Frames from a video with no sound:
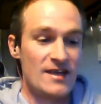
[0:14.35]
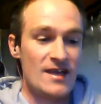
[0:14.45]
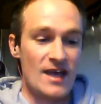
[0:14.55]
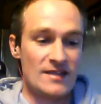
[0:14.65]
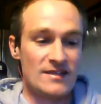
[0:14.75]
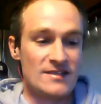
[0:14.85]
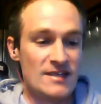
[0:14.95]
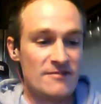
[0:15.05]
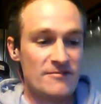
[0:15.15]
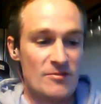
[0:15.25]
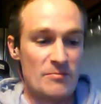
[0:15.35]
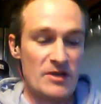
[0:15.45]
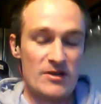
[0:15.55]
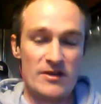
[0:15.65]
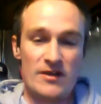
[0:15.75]
at the Denver
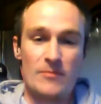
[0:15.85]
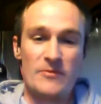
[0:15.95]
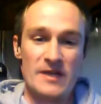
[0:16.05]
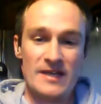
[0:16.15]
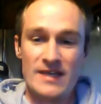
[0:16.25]
Beer Company,